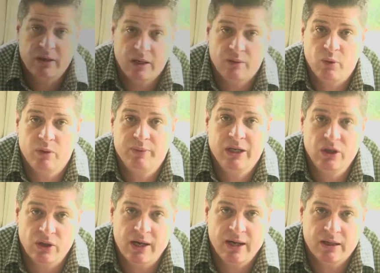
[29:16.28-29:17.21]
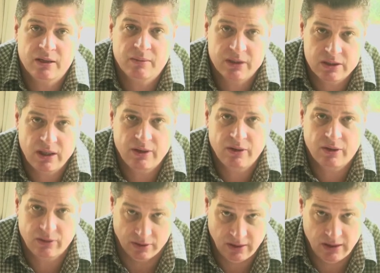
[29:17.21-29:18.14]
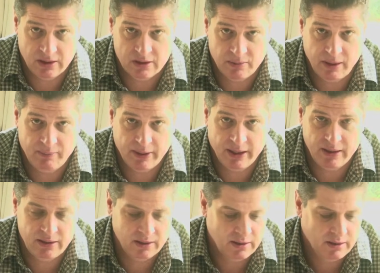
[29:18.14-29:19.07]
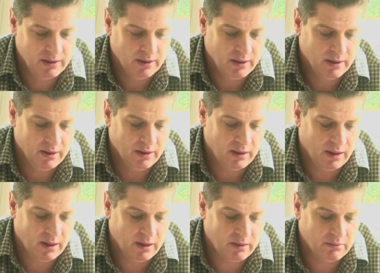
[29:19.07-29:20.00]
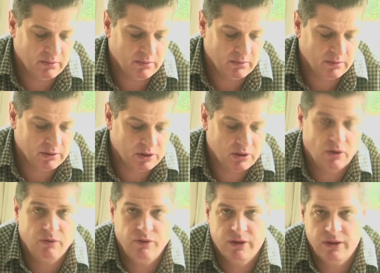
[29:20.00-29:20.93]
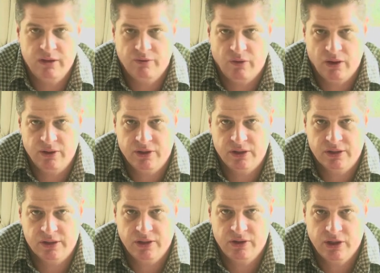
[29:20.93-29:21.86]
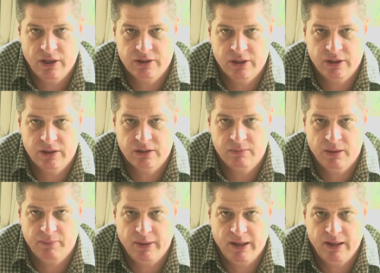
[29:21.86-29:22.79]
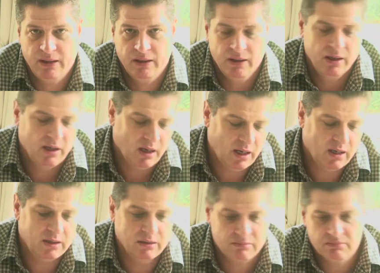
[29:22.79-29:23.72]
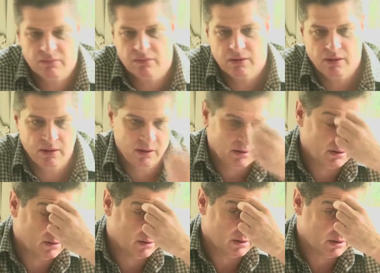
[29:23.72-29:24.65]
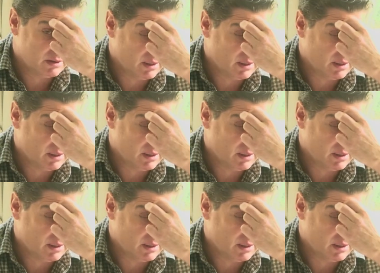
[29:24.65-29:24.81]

that will be looking at the material needs to be paid. Staff within the voluntary association needs to be paid, and in